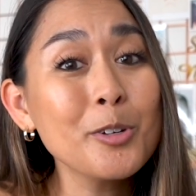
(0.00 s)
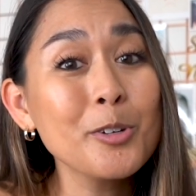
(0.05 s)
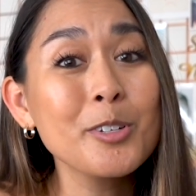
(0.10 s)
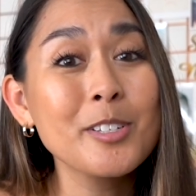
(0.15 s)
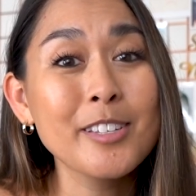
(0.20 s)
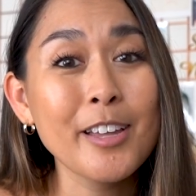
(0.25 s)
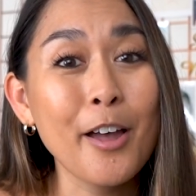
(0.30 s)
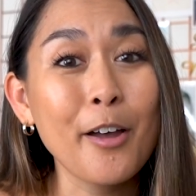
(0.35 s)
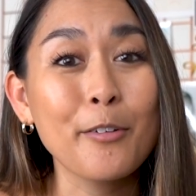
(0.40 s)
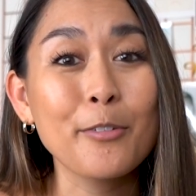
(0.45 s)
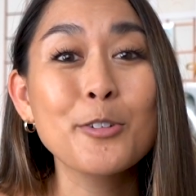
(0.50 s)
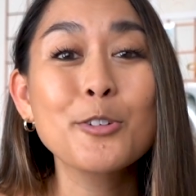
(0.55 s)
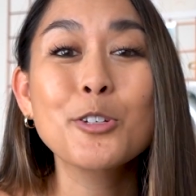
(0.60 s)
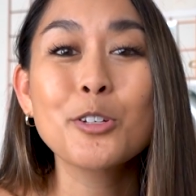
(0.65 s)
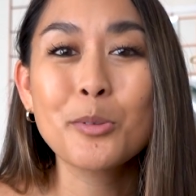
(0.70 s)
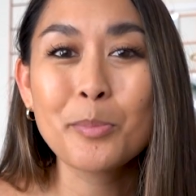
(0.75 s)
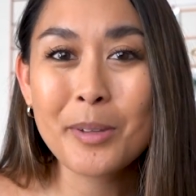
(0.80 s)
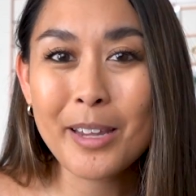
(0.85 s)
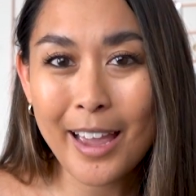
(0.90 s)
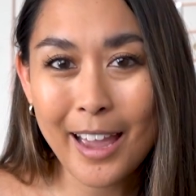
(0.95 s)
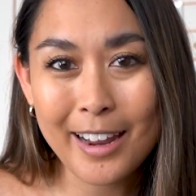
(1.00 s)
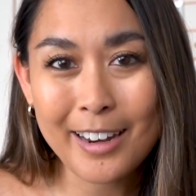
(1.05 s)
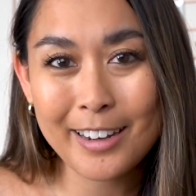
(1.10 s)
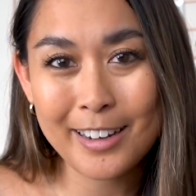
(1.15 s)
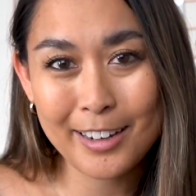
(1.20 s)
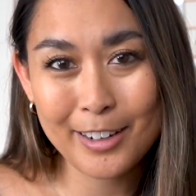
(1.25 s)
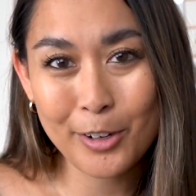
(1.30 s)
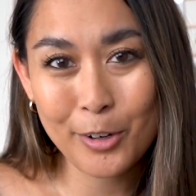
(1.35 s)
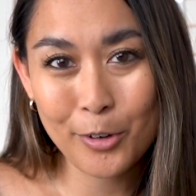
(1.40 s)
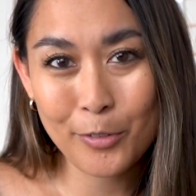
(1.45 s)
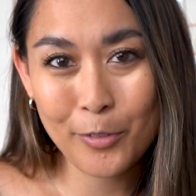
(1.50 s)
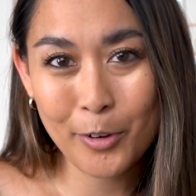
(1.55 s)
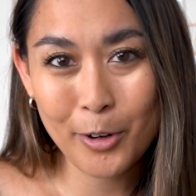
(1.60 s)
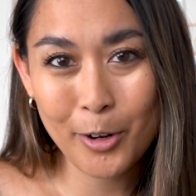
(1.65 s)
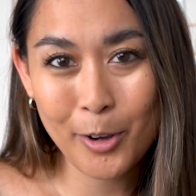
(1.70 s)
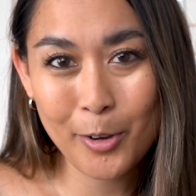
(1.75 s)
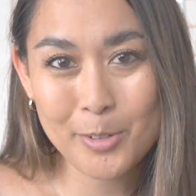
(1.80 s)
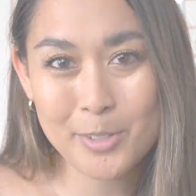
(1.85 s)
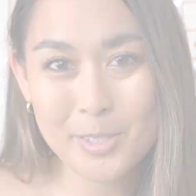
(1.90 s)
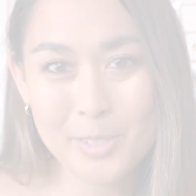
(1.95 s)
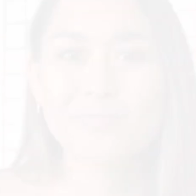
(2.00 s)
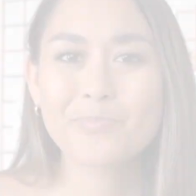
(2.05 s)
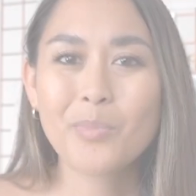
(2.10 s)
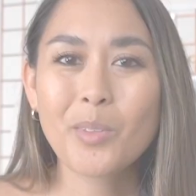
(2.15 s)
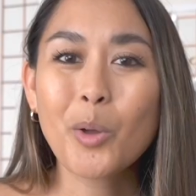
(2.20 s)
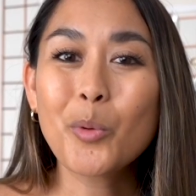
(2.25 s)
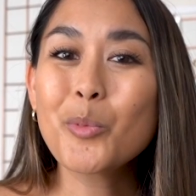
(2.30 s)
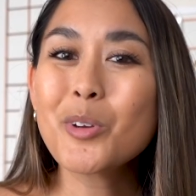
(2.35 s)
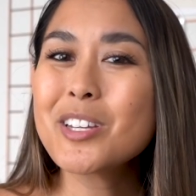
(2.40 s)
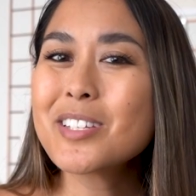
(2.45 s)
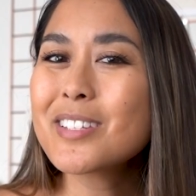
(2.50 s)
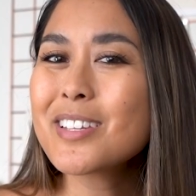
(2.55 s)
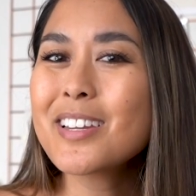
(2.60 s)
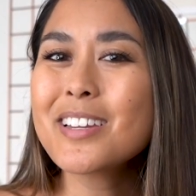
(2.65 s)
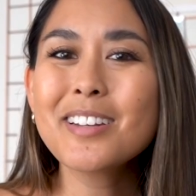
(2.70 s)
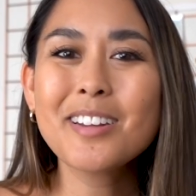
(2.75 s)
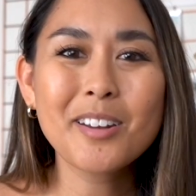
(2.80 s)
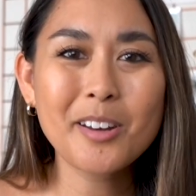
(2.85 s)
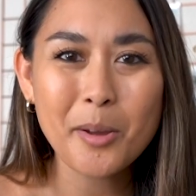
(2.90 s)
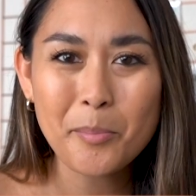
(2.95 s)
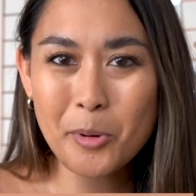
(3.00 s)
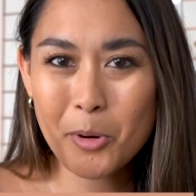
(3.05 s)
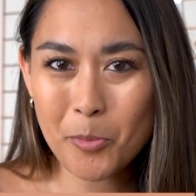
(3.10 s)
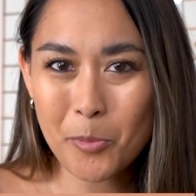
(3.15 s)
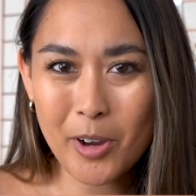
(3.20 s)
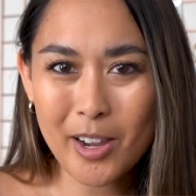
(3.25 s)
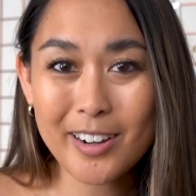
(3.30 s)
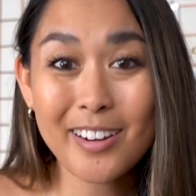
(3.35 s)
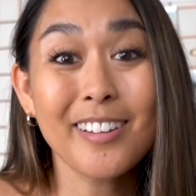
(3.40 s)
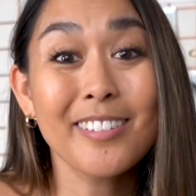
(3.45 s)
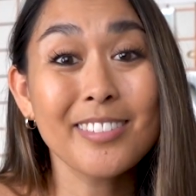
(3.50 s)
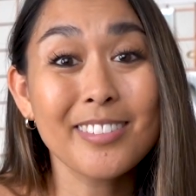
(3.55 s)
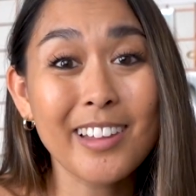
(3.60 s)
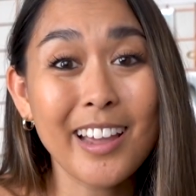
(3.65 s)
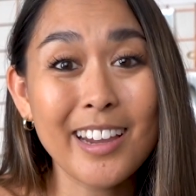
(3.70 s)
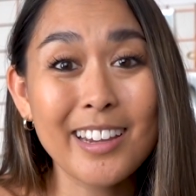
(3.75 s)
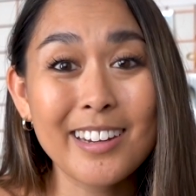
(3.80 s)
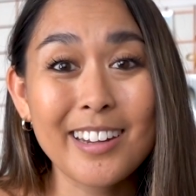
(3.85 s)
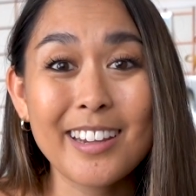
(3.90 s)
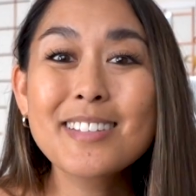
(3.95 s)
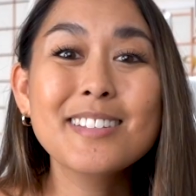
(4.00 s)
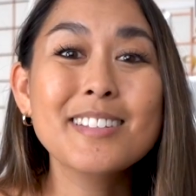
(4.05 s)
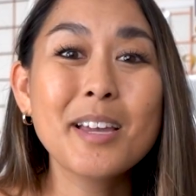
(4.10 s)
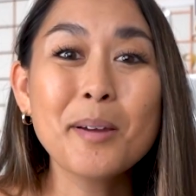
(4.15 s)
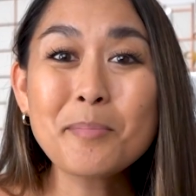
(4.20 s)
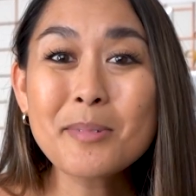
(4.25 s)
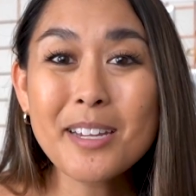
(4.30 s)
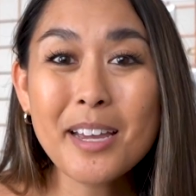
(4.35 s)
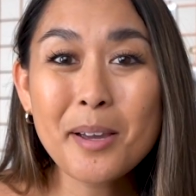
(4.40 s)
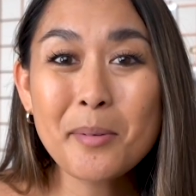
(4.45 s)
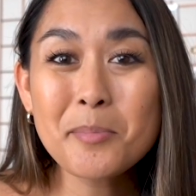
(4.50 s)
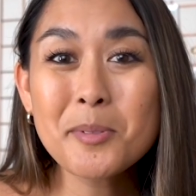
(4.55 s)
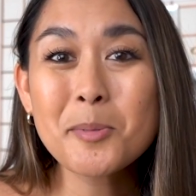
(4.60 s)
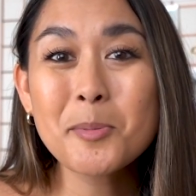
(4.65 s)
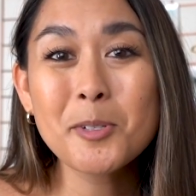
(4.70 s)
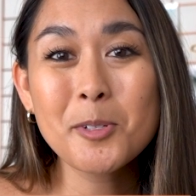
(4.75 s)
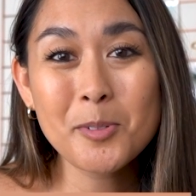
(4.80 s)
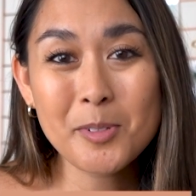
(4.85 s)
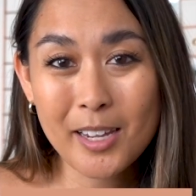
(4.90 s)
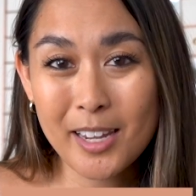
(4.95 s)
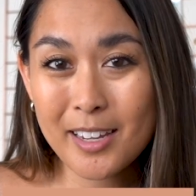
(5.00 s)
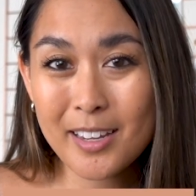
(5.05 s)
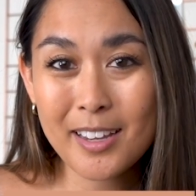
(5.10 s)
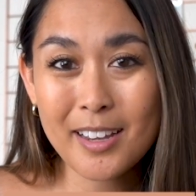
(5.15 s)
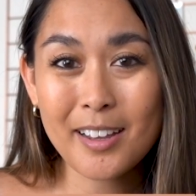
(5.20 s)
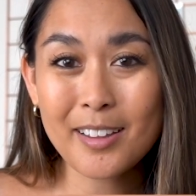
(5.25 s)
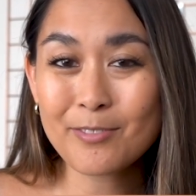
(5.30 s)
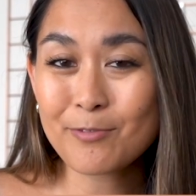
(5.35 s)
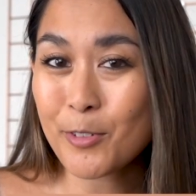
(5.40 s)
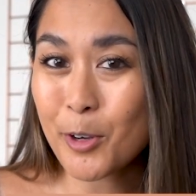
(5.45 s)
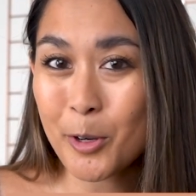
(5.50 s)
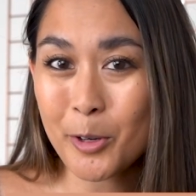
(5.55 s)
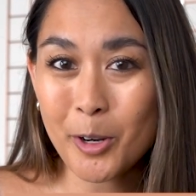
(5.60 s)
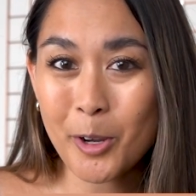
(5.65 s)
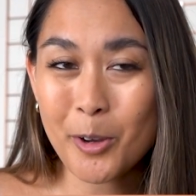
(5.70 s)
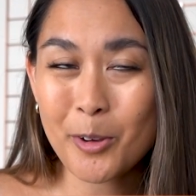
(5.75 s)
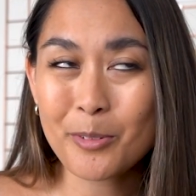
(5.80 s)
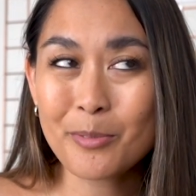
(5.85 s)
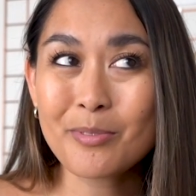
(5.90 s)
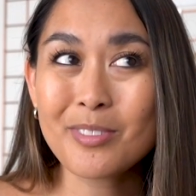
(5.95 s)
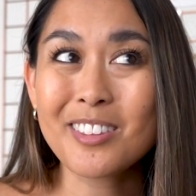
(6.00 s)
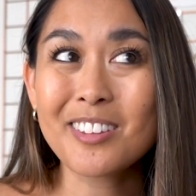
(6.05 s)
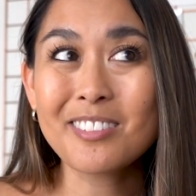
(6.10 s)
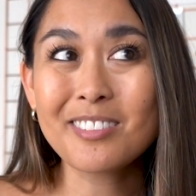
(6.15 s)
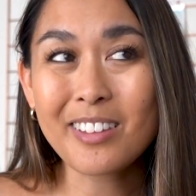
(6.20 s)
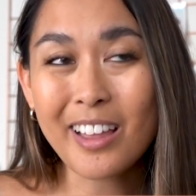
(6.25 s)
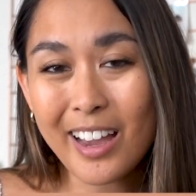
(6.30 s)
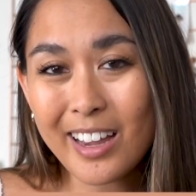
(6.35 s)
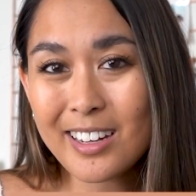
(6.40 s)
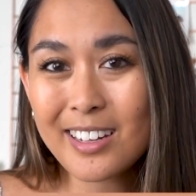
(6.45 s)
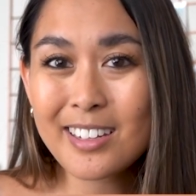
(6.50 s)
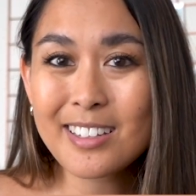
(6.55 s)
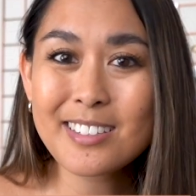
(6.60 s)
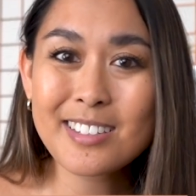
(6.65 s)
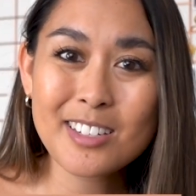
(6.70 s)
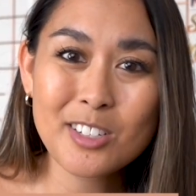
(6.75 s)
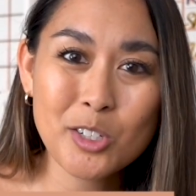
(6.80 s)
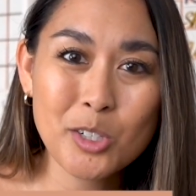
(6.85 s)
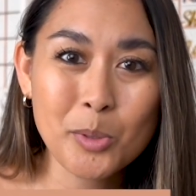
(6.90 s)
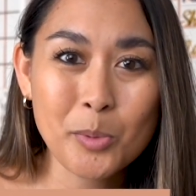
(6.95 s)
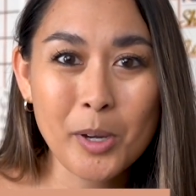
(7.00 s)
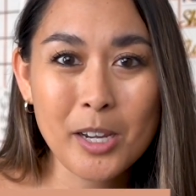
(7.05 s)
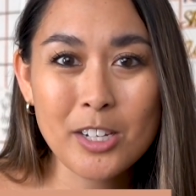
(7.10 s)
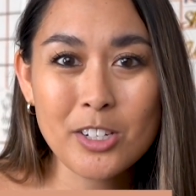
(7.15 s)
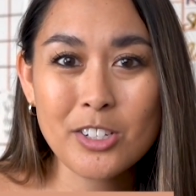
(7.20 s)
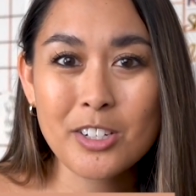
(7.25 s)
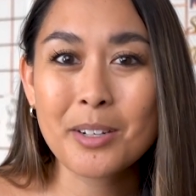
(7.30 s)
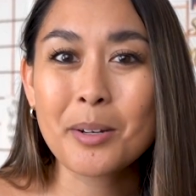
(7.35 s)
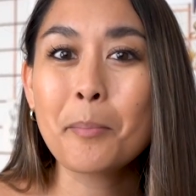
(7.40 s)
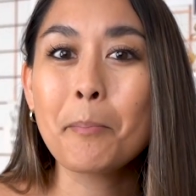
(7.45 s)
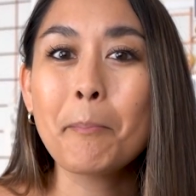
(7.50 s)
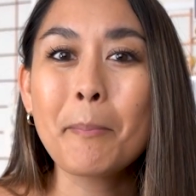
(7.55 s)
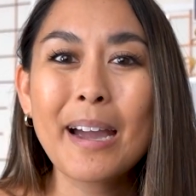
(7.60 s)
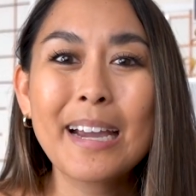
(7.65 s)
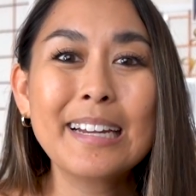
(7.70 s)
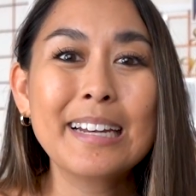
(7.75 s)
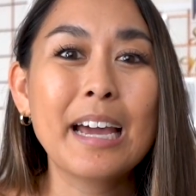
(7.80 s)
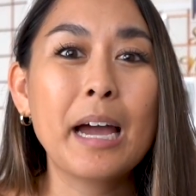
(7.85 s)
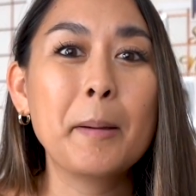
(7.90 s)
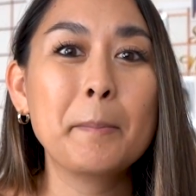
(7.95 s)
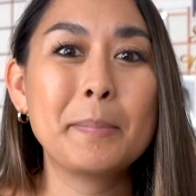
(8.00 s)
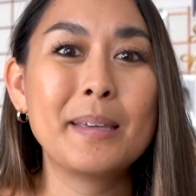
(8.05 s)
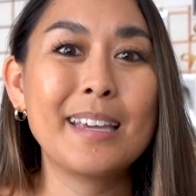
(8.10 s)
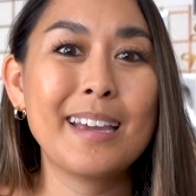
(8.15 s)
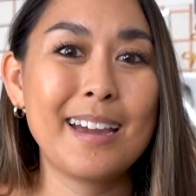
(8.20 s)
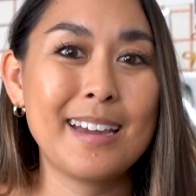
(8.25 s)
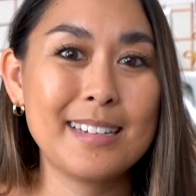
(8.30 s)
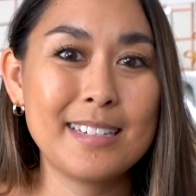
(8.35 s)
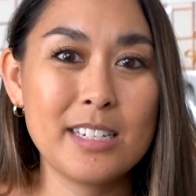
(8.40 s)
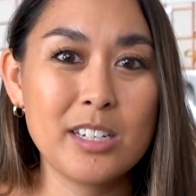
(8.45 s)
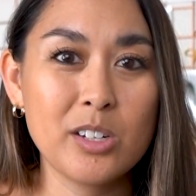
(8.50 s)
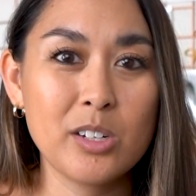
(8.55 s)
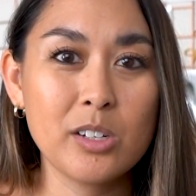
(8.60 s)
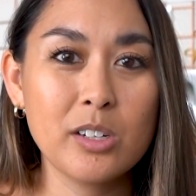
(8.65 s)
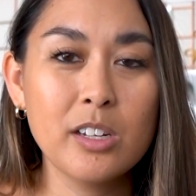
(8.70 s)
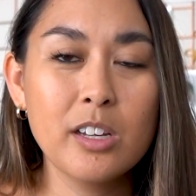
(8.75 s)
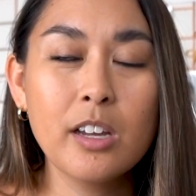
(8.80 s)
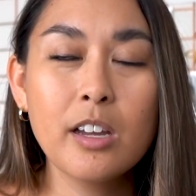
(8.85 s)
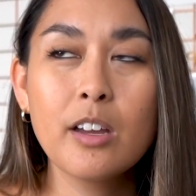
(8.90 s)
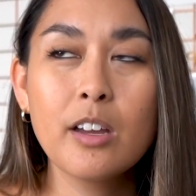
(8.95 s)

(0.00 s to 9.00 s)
yourself should be editing your photos. Reason number 1, lighting. Sometimes when you take a photo, the lighting situation might not be ideal.